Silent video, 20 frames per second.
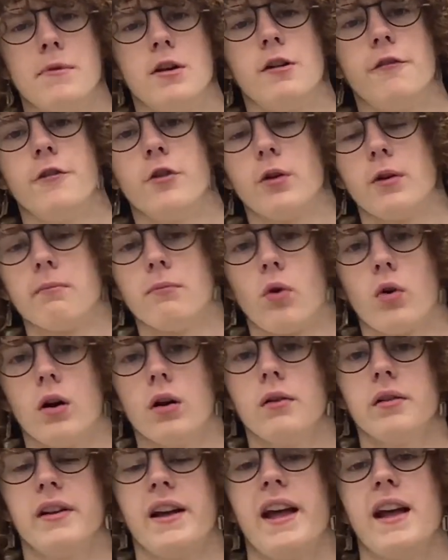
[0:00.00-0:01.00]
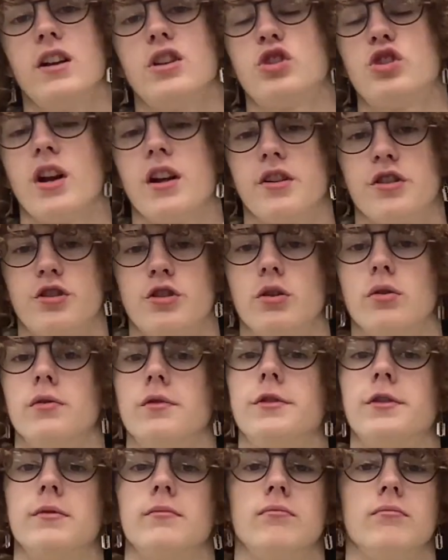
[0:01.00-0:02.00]
interviewing more exchange
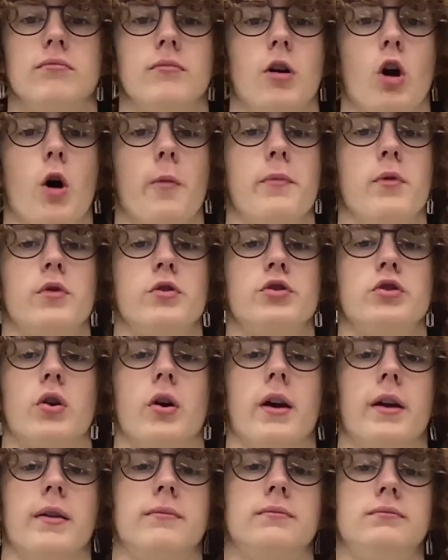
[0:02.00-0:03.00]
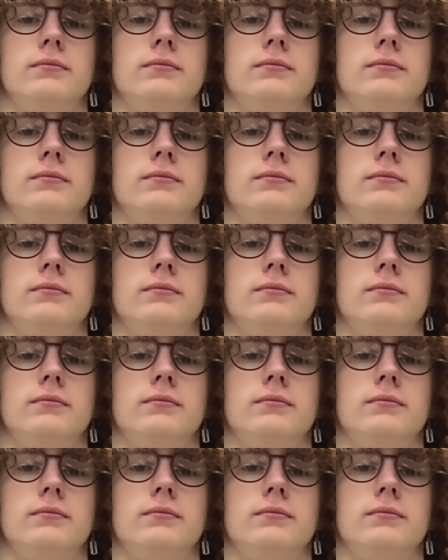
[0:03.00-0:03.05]
students. Hope you enjoy.